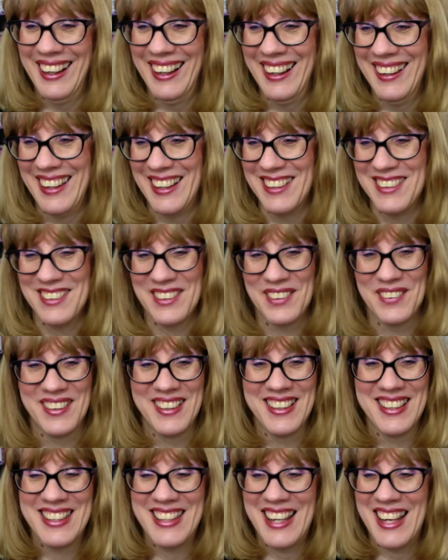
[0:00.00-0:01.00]
That's the
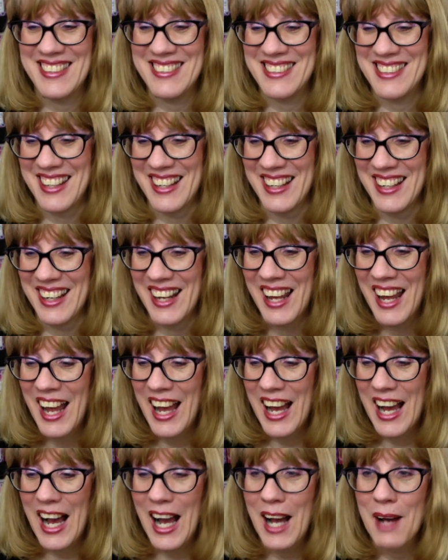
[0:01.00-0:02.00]
word, tested.
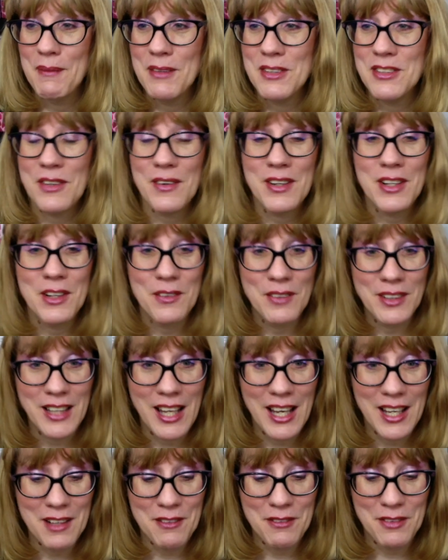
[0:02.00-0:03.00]
So I know a
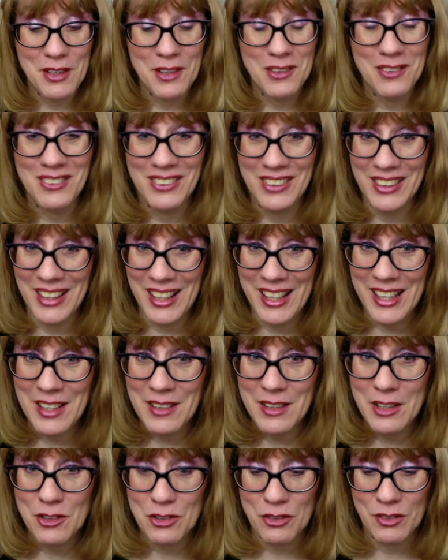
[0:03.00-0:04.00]
lot of you like
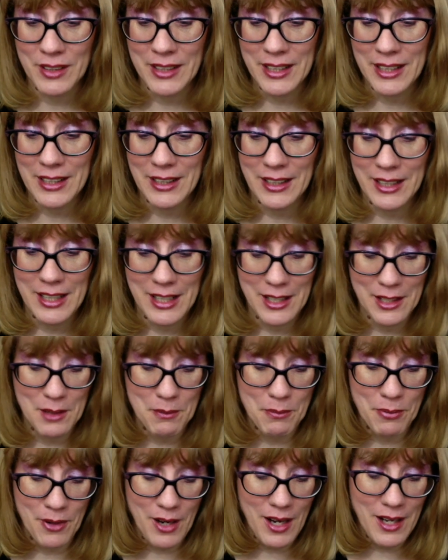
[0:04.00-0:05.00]
these really clean
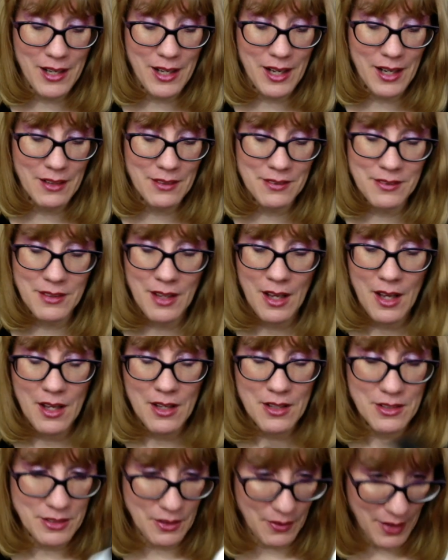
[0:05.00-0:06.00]
products,
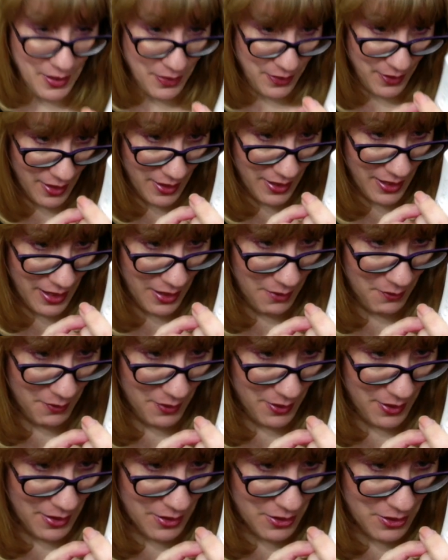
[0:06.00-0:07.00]
so I thought I
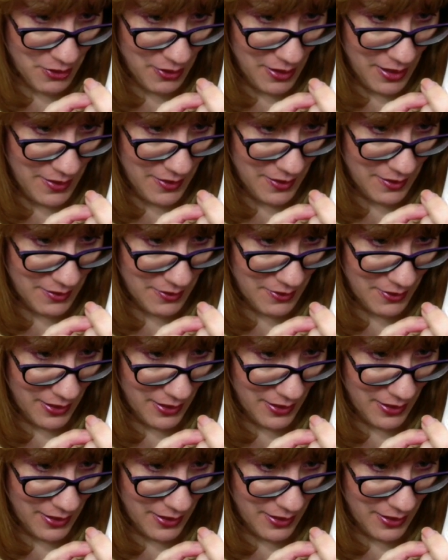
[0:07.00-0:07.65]
would try this.